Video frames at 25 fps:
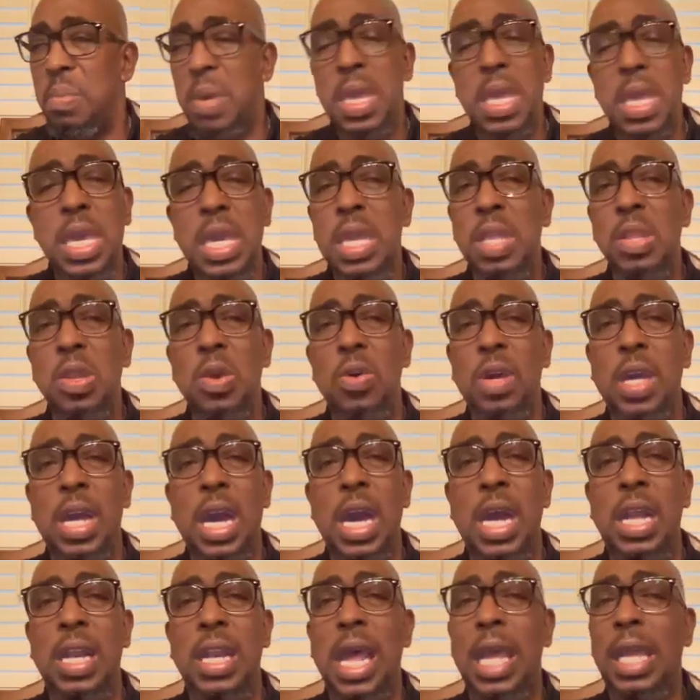but he ain't know
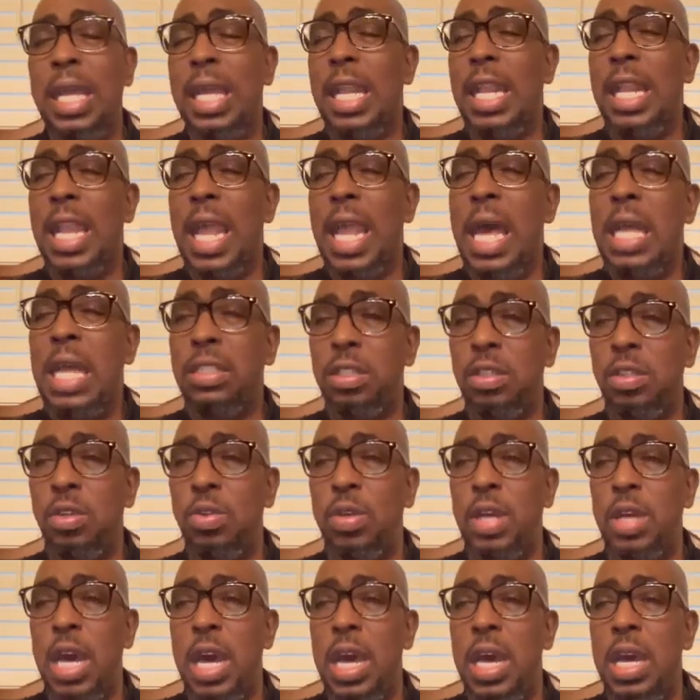God like Elijah
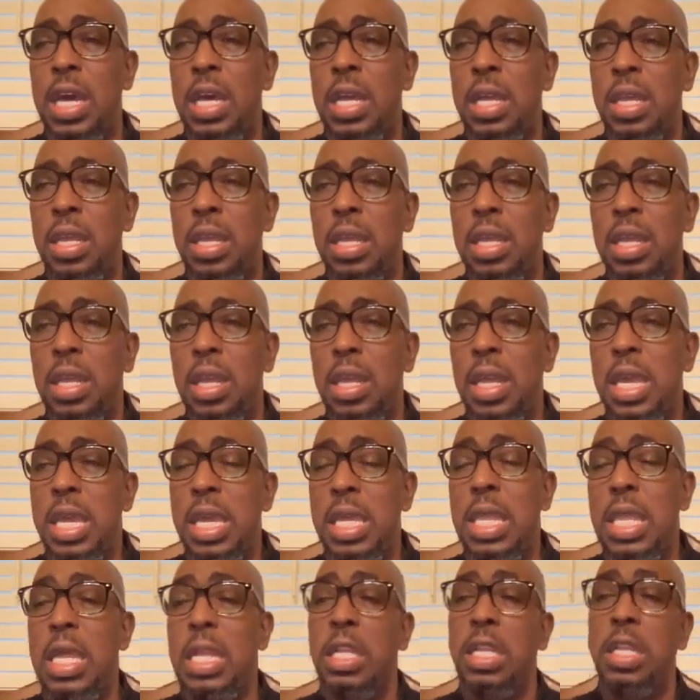knew God.
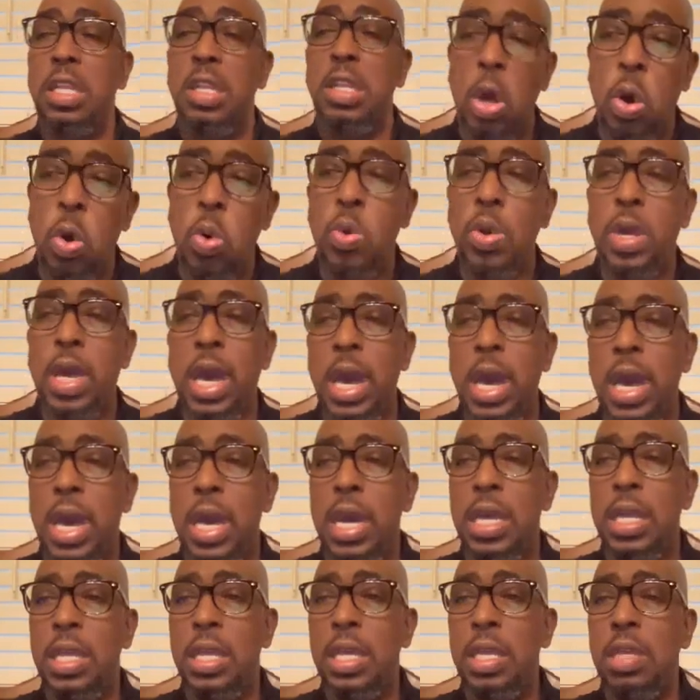He didn't know
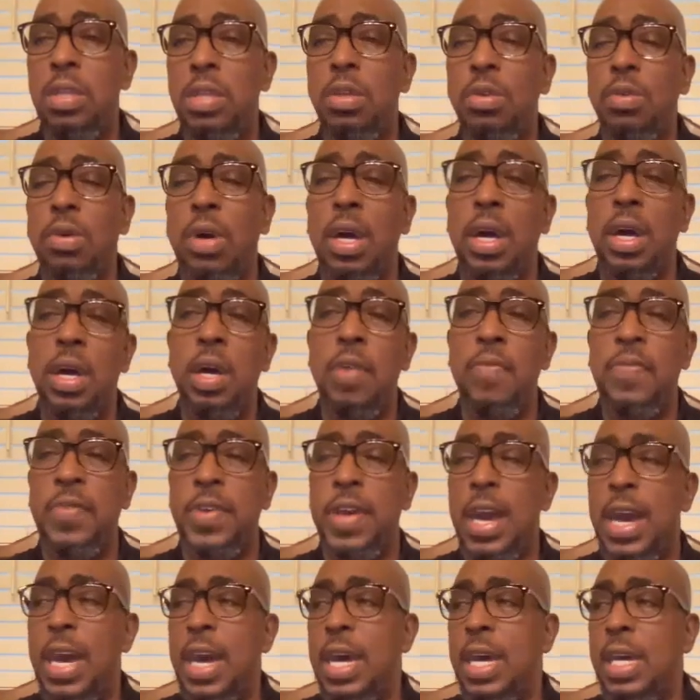God. He knew
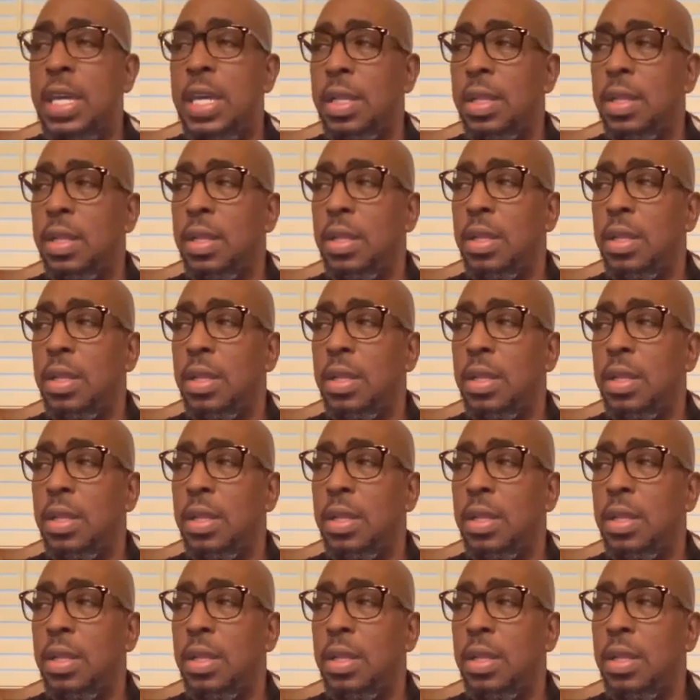of God,